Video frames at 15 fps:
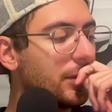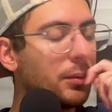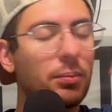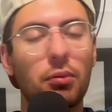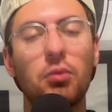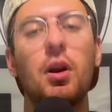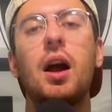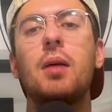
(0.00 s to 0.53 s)

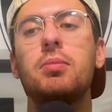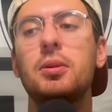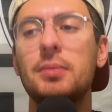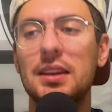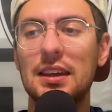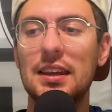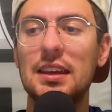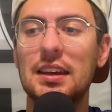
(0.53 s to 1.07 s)
The
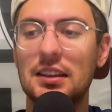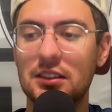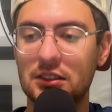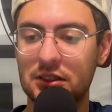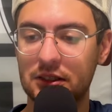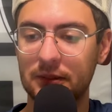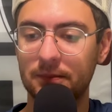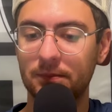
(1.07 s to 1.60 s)
problem
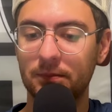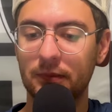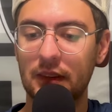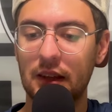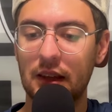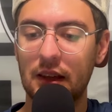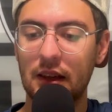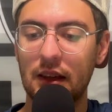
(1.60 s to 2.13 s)
is
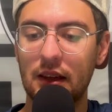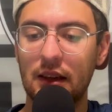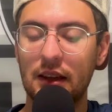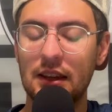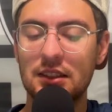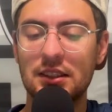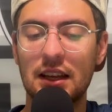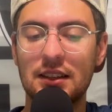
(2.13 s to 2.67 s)

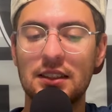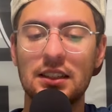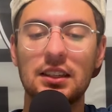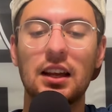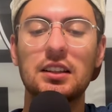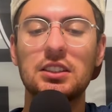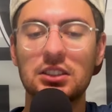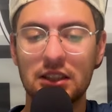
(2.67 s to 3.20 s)
that
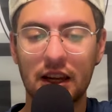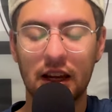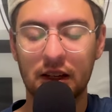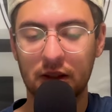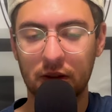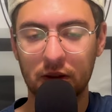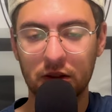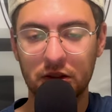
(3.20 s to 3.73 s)
Deion
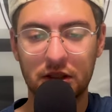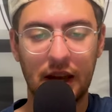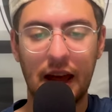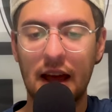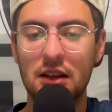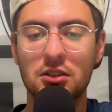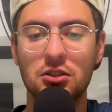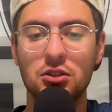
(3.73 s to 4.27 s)
Sanders
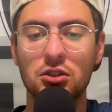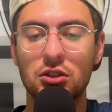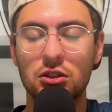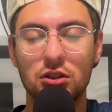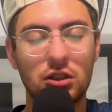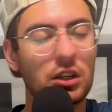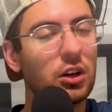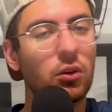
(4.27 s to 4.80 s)
has
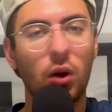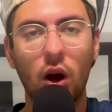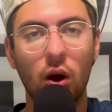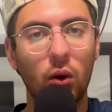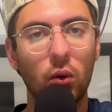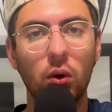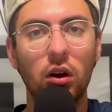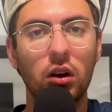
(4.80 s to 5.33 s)

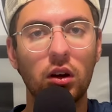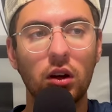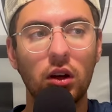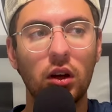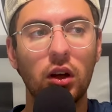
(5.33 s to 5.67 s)
zero